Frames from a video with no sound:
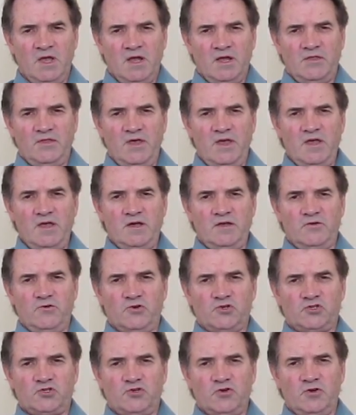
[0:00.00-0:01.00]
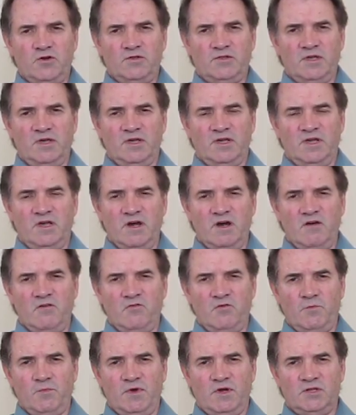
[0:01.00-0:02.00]
They understood that
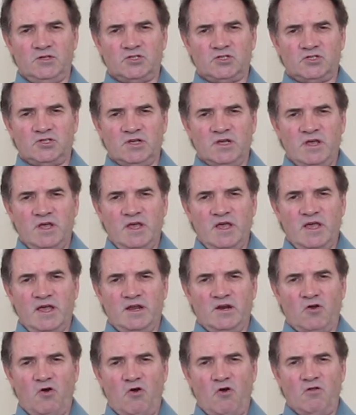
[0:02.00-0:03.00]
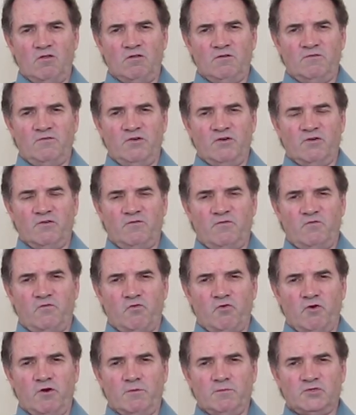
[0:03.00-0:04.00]
governments in all of their
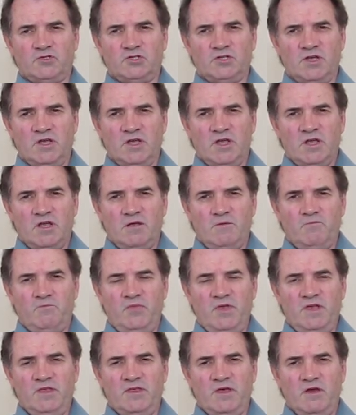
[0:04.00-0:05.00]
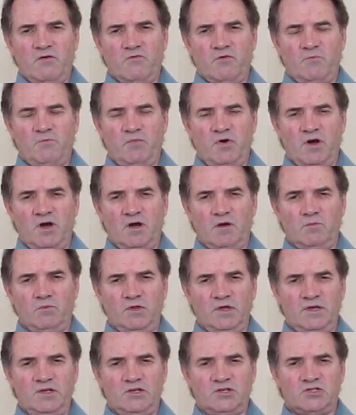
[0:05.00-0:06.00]
forms, be they
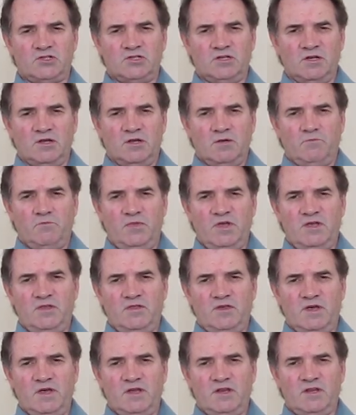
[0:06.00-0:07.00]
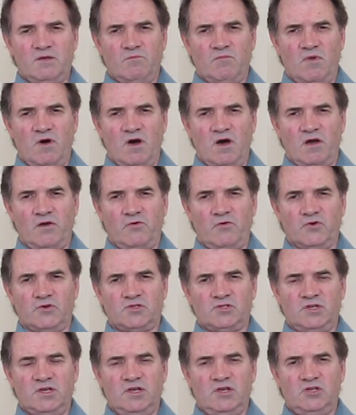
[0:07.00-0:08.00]
republics, be they
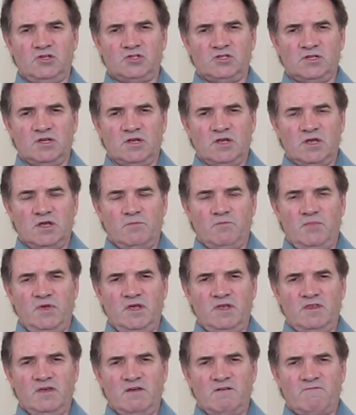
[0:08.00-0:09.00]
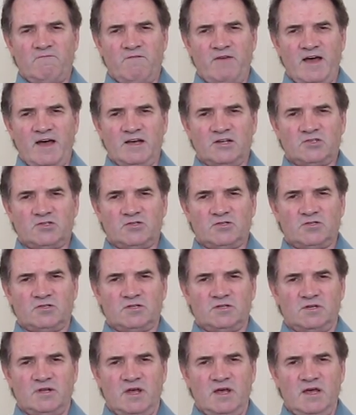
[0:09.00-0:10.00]
democracies, be they fascist
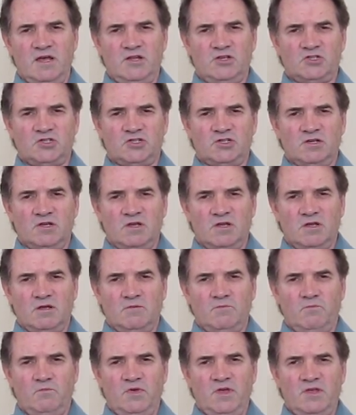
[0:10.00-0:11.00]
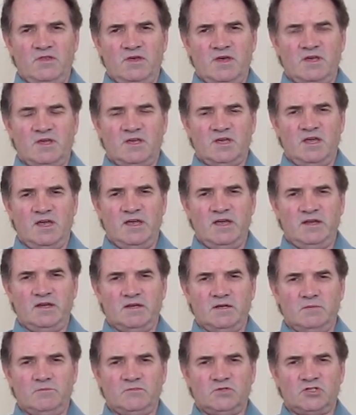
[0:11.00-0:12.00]
states, be they
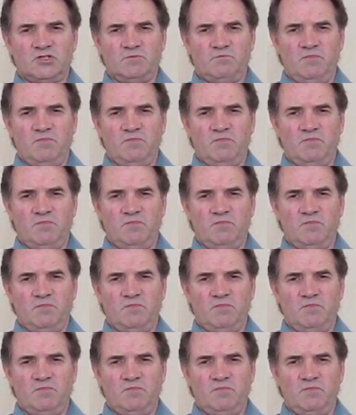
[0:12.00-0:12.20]
kingdoms,